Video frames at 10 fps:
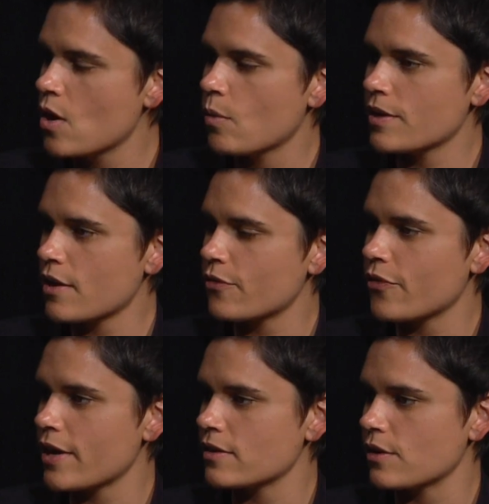we're not
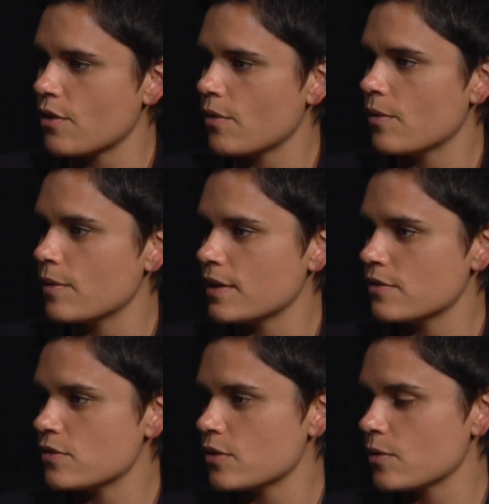afraid to go
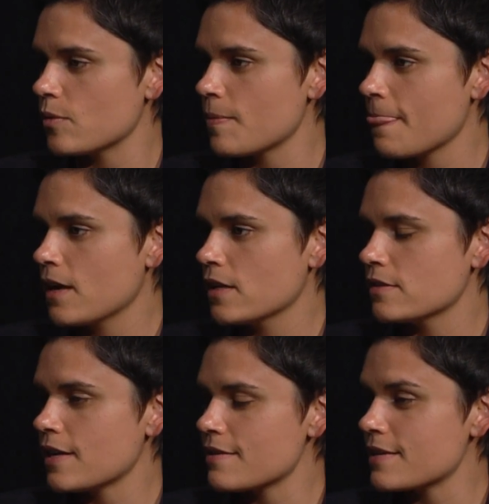into
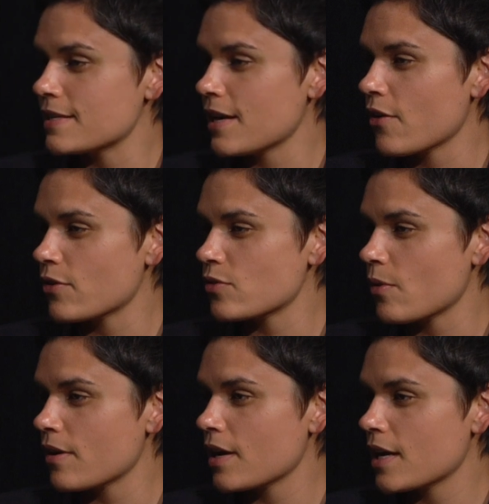dicey
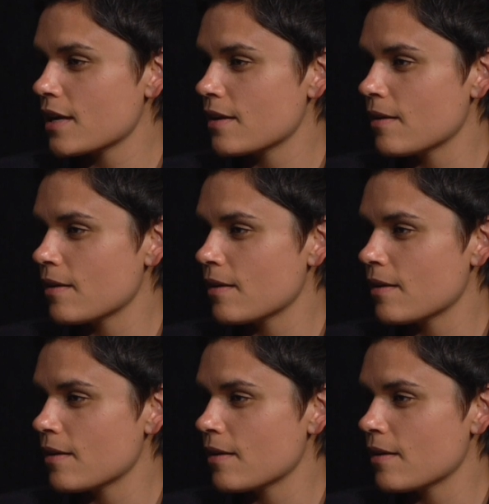territory.